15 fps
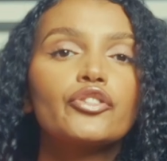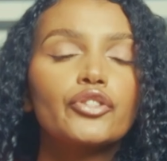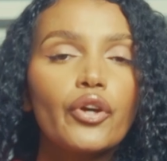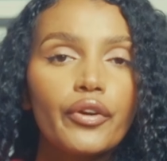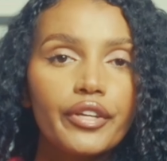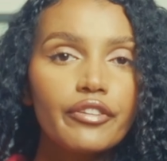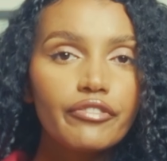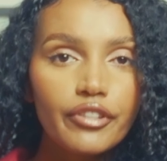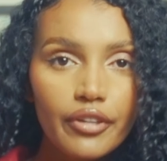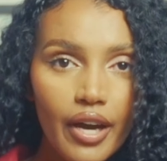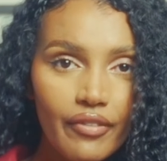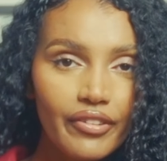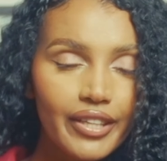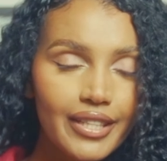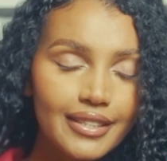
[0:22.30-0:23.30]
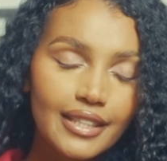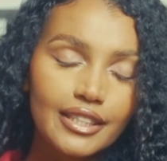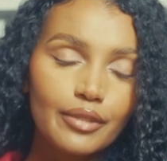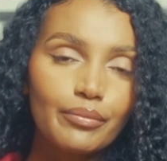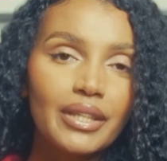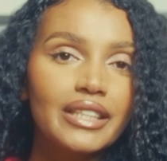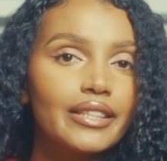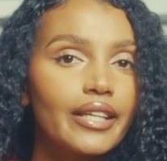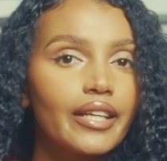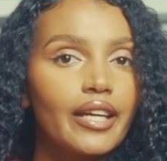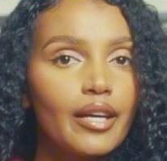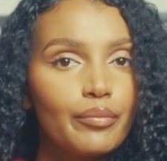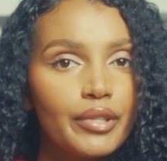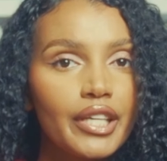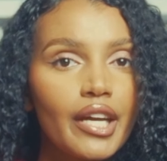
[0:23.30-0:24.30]
So if you have an assessment day
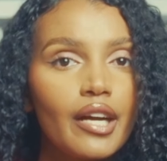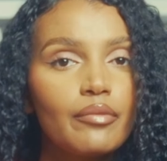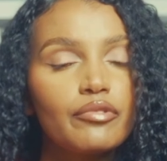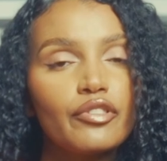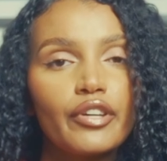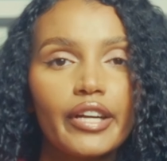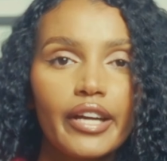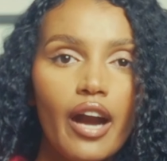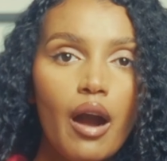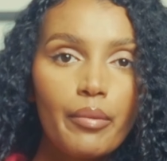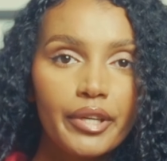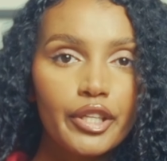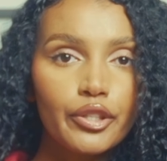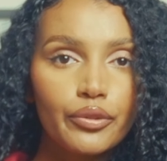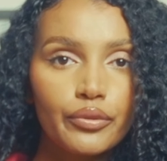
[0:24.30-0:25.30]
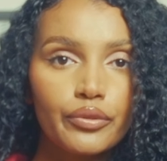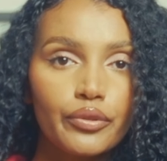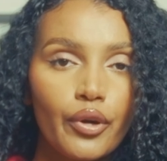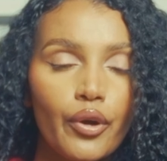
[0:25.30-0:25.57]
coming up for a cabin crew